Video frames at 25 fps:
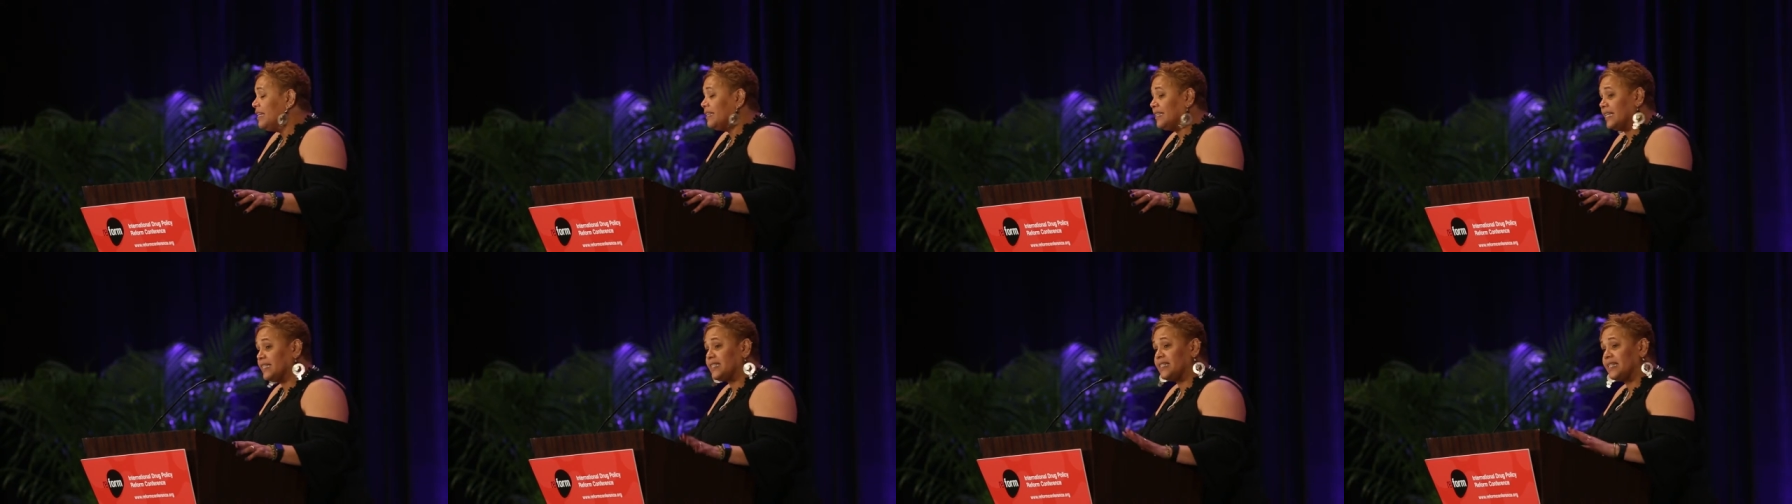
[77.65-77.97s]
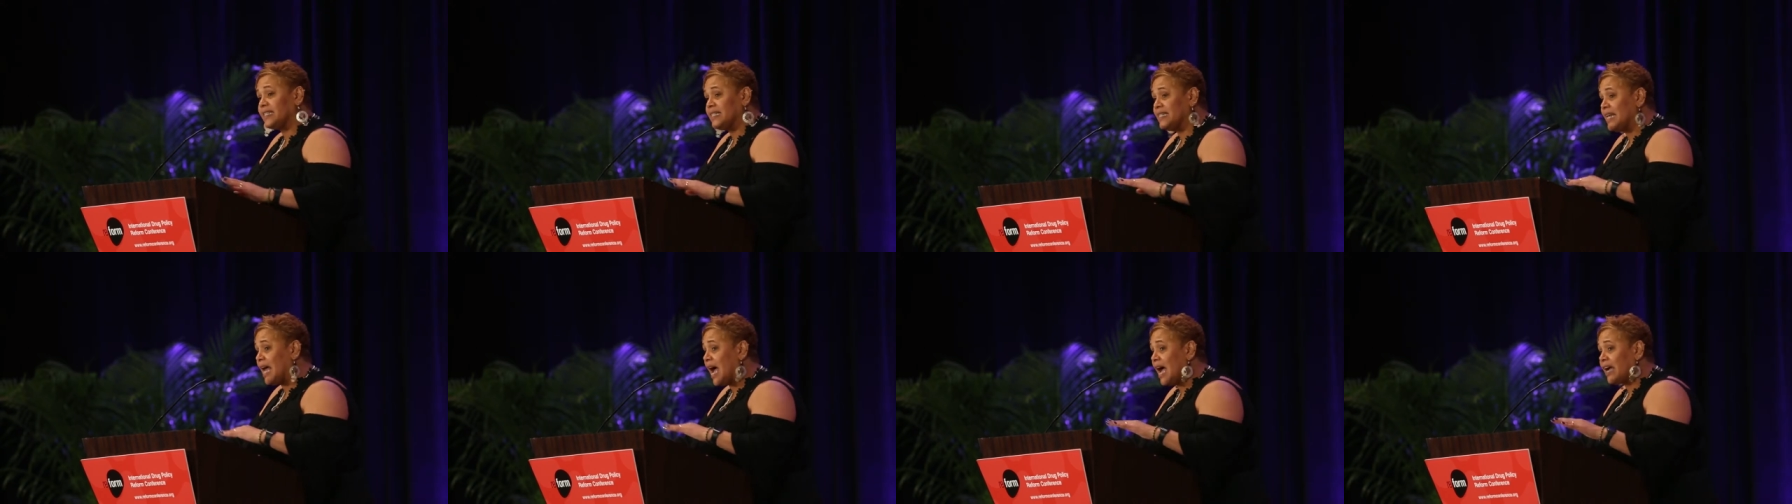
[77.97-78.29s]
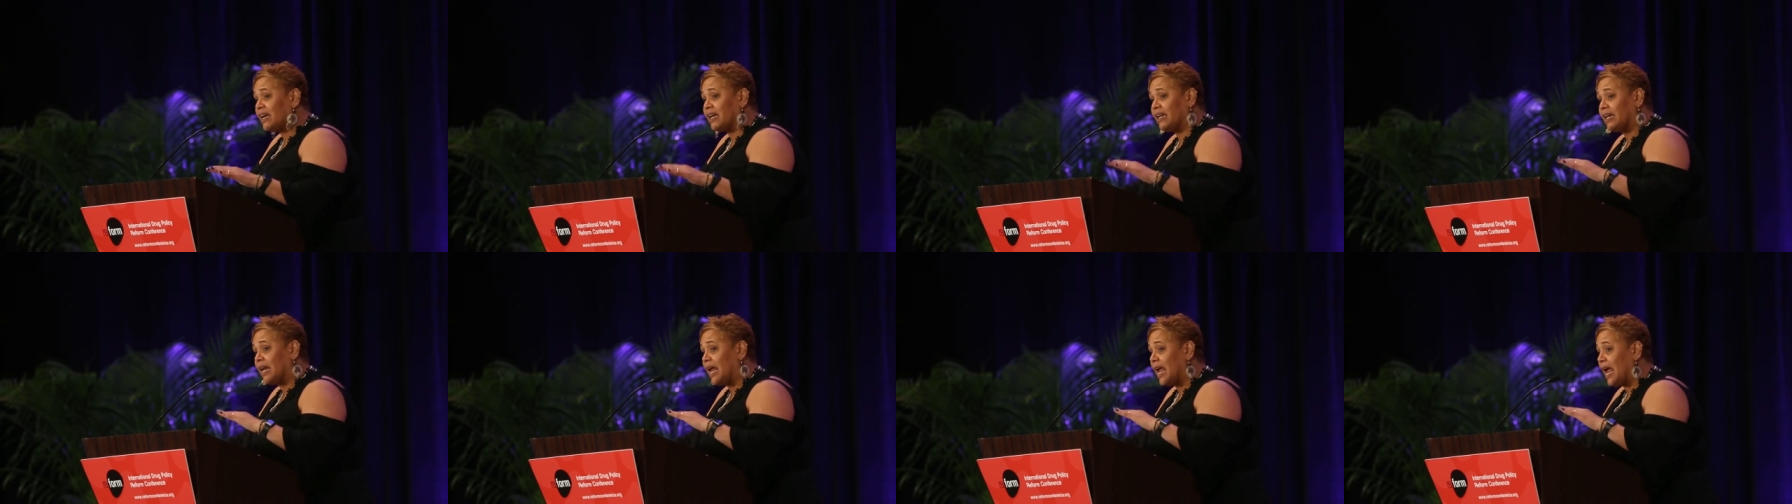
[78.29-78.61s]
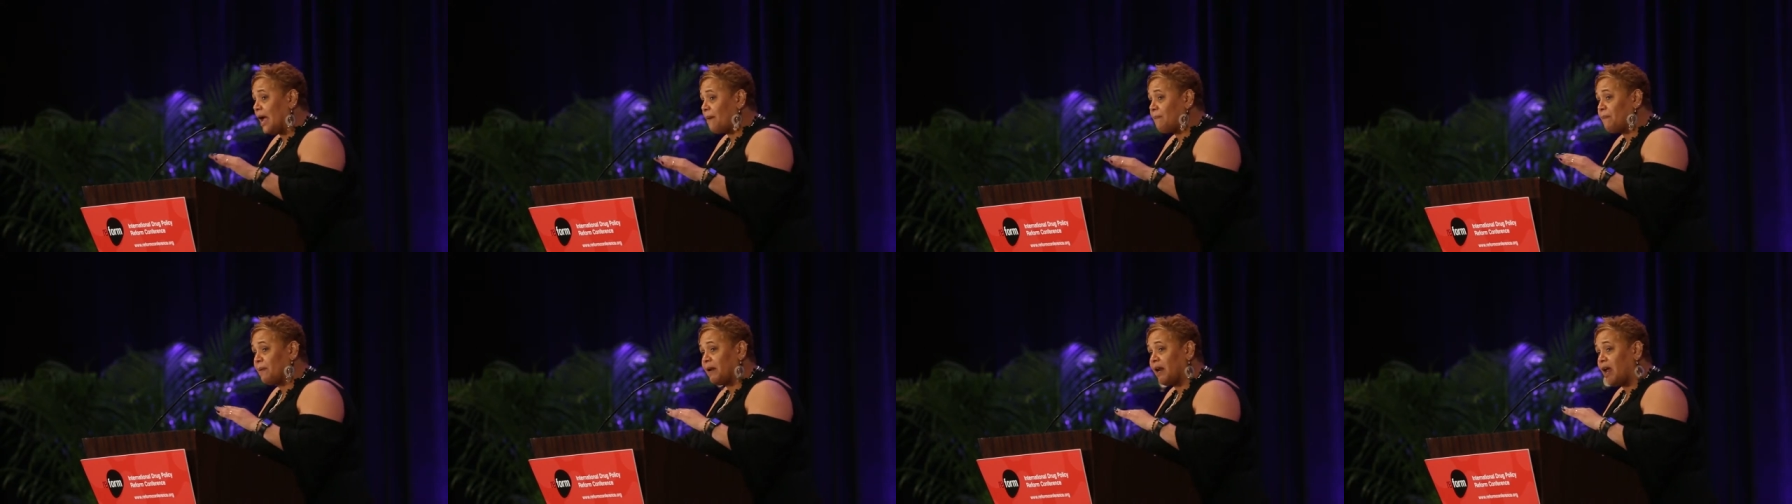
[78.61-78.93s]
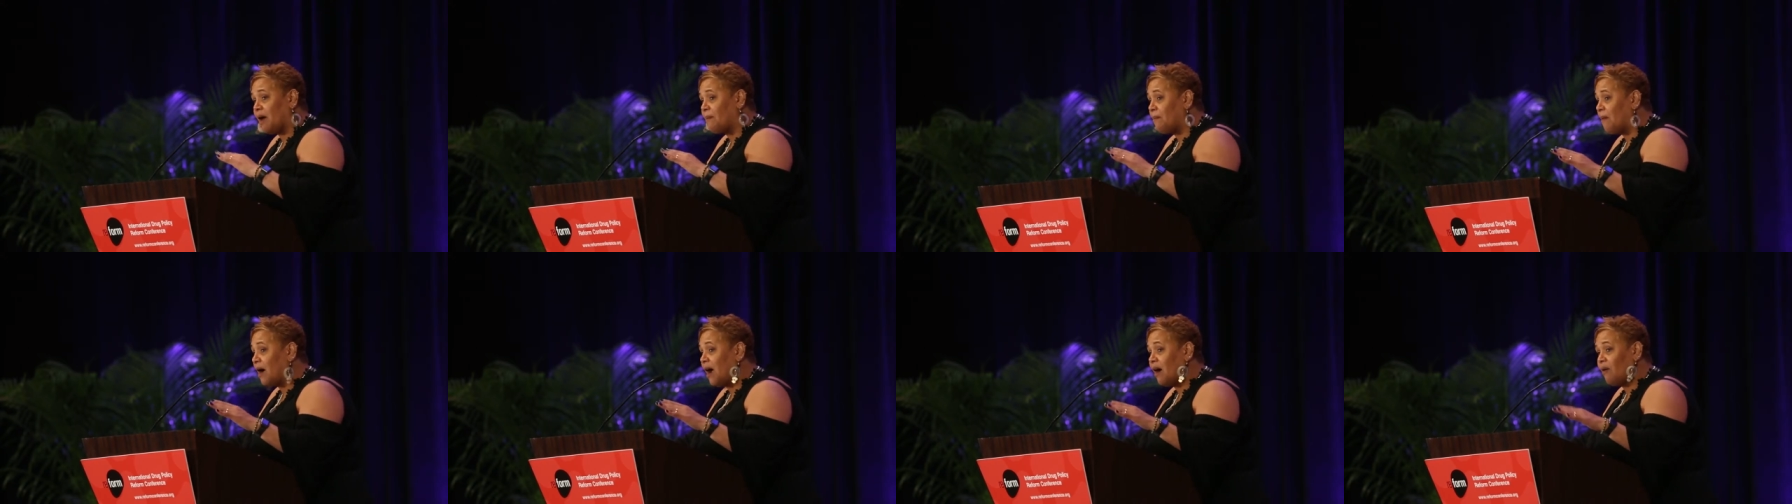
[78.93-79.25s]
This is not gonna happen
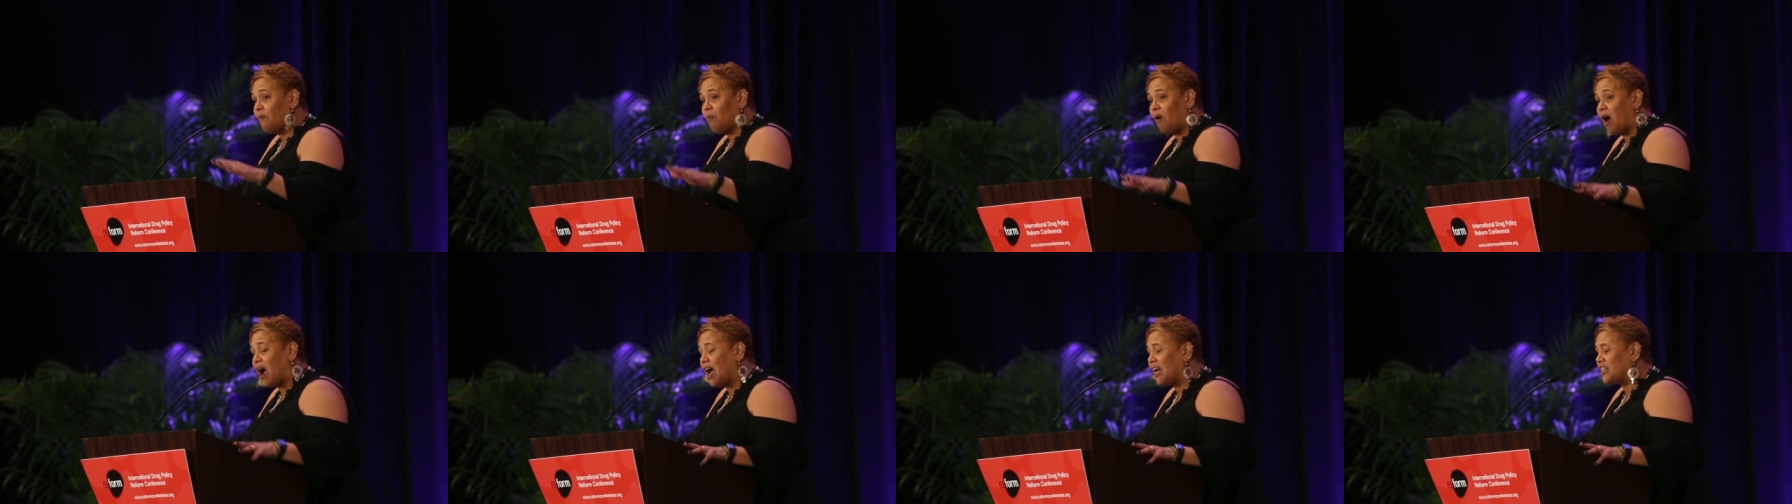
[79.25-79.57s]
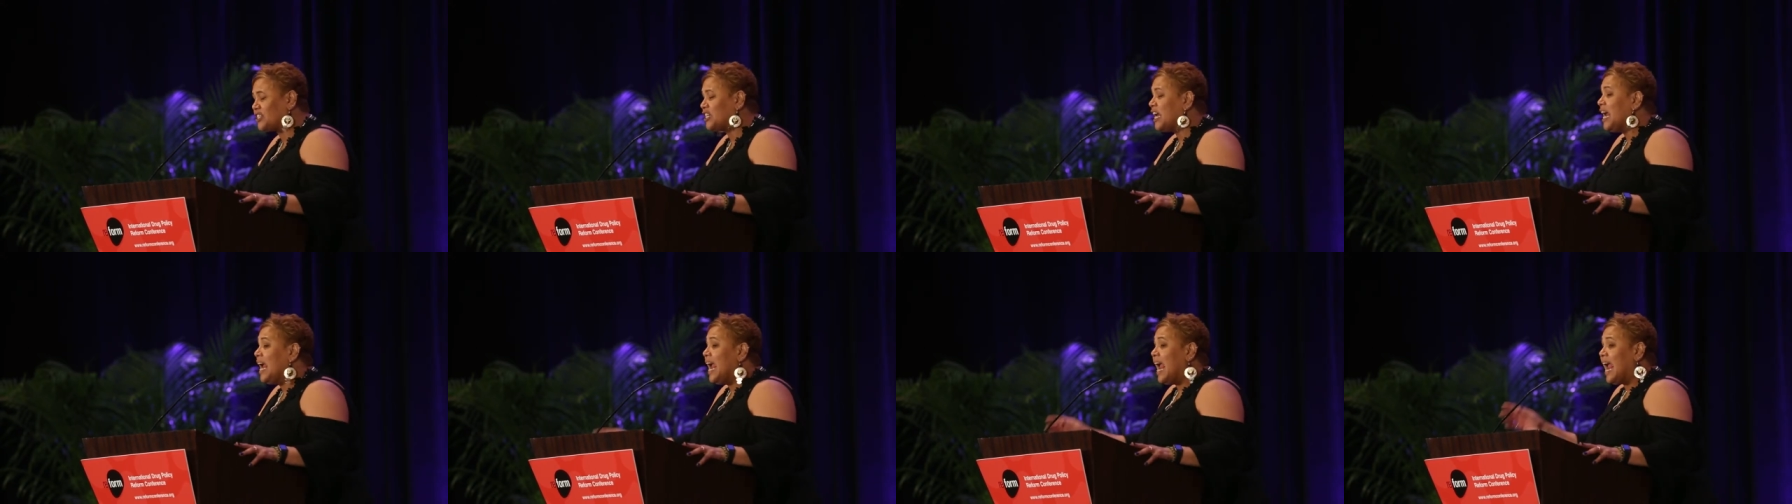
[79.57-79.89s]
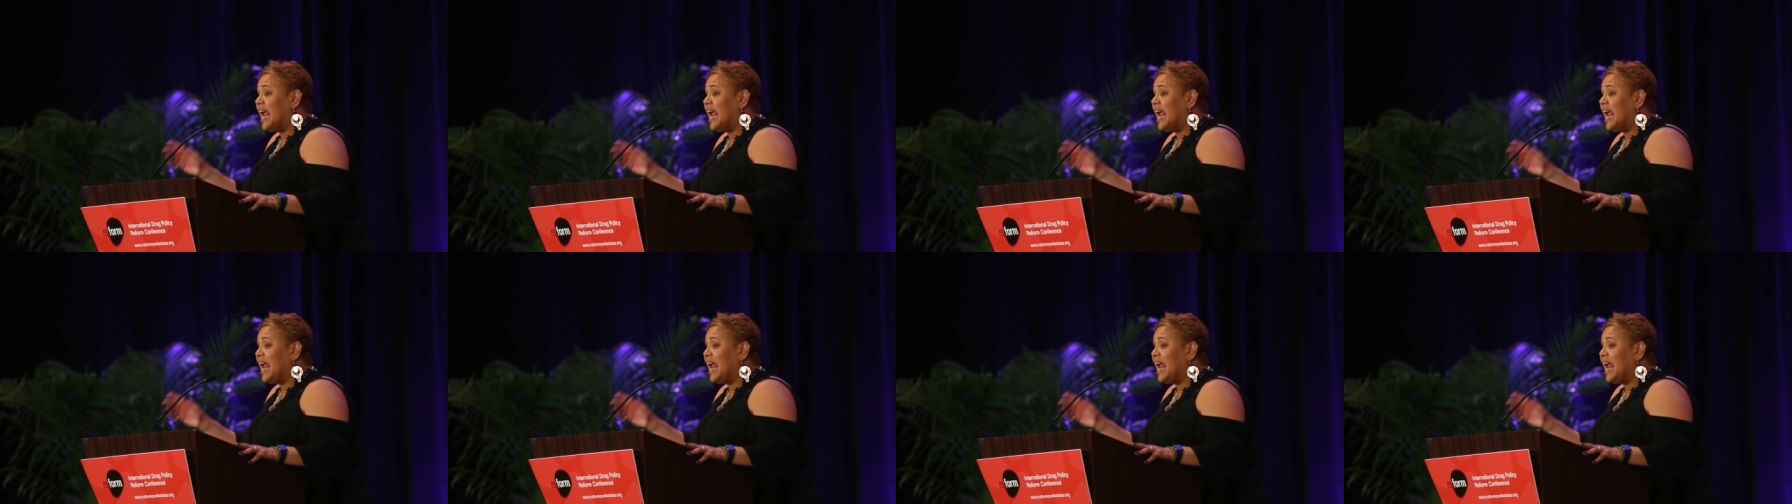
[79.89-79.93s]
on my watch.